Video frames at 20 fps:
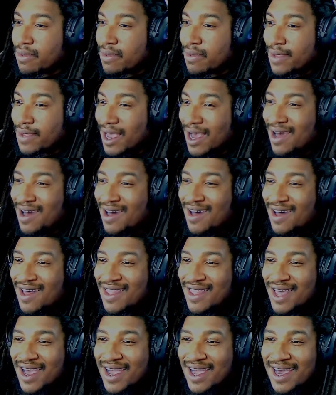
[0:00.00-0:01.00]
I
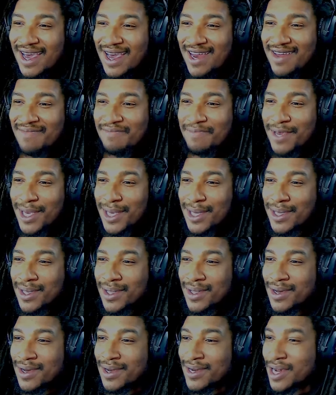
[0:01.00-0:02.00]
like how that pizza
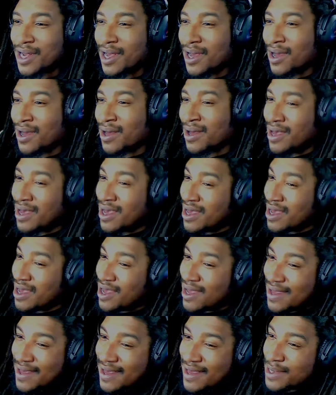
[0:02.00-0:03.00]
looks, y'all.
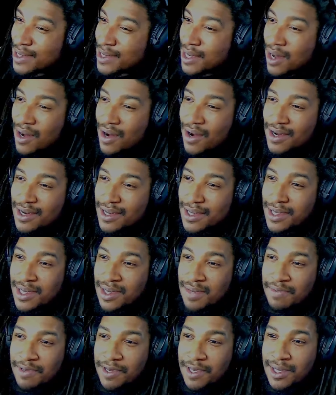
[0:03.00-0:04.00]
It's hard to
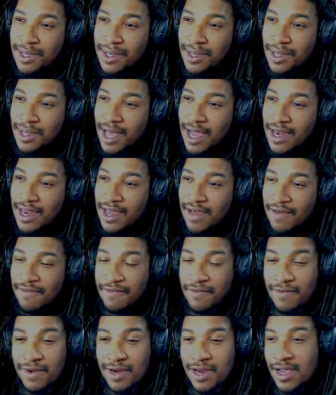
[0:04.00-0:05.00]
see pizza like that
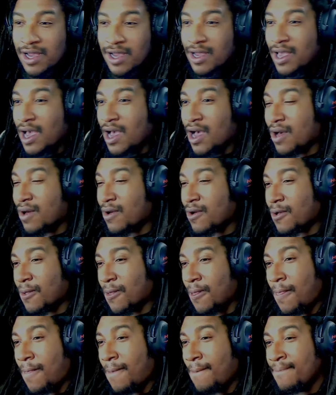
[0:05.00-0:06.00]
for real, y'all.
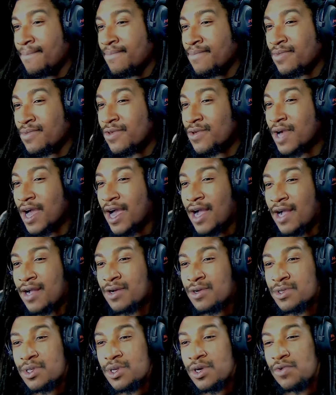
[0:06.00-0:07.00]
You gotta
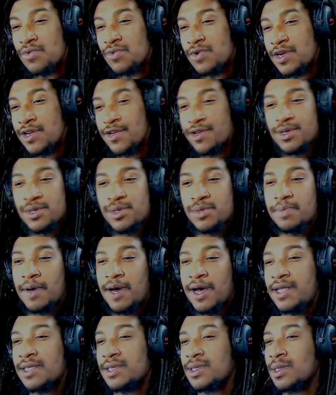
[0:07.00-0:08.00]
go to the real
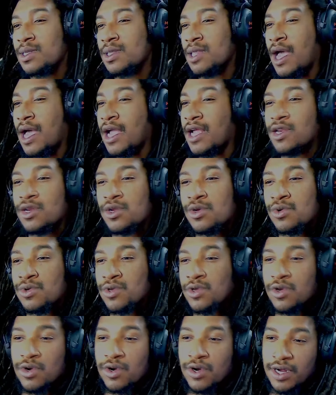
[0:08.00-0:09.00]
spots in like New
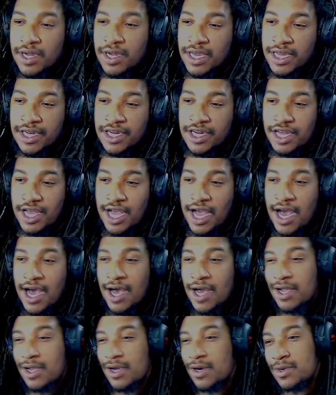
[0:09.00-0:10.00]
York and
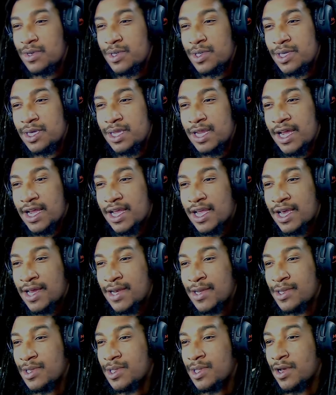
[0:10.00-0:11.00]
Chicago to see that
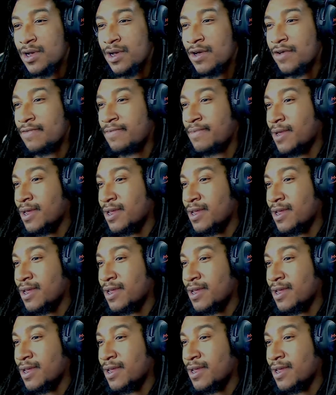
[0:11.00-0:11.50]
kind of stuff.